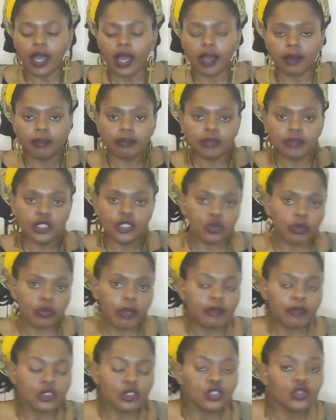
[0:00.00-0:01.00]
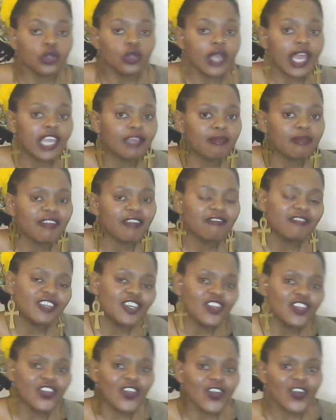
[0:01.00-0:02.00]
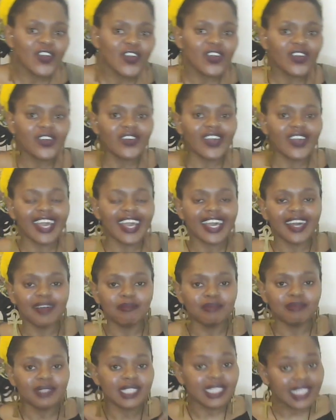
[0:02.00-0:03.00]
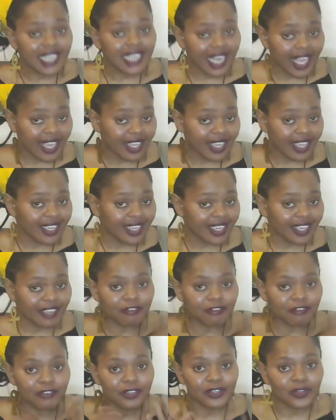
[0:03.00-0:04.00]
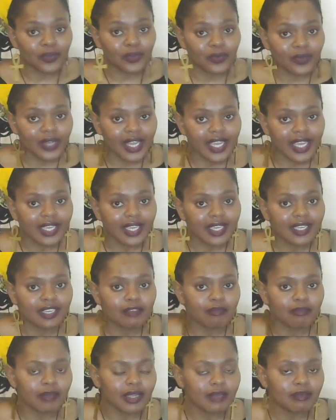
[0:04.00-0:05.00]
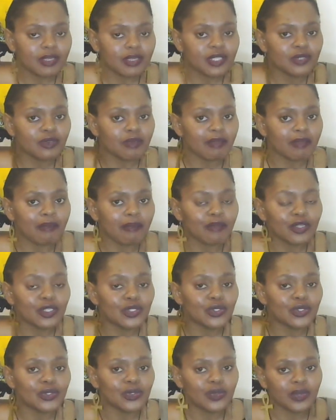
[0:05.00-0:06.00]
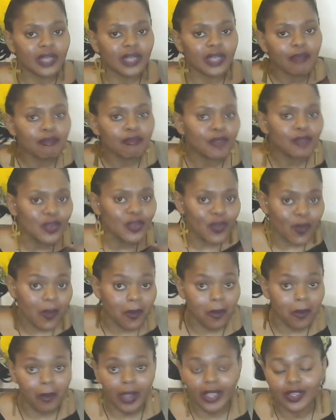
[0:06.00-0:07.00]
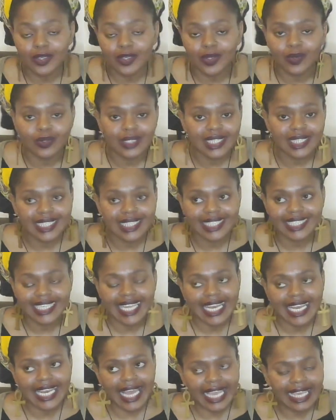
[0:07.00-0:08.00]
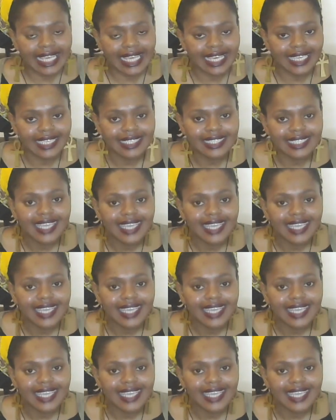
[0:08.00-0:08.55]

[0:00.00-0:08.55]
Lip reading: Please remember to like my video and dislike if you don't like it, but please remember to let me know why you don't like it.